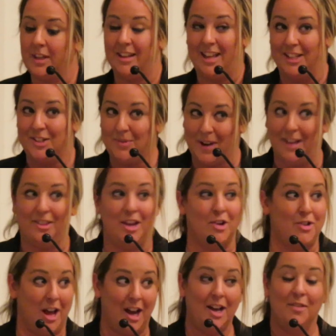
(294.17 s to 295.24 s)
That's right, they
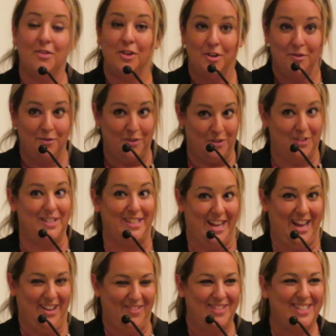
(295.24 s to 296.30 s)
are not covered under food
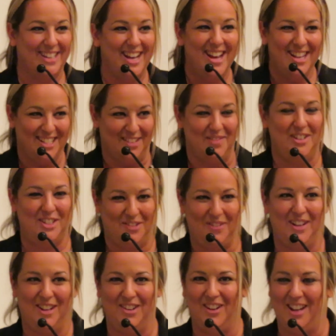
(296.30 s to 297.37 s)
stamps. So let me just
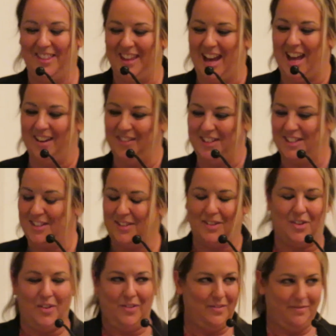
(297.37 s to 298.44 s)
reiterate that, which is
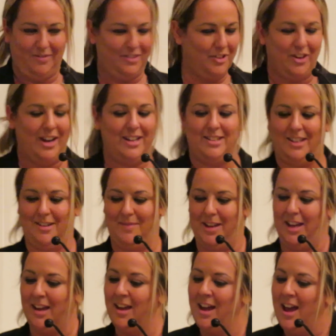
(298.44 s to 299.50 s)
crazy to
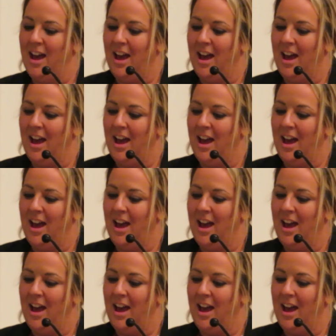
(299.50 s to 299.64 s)
me.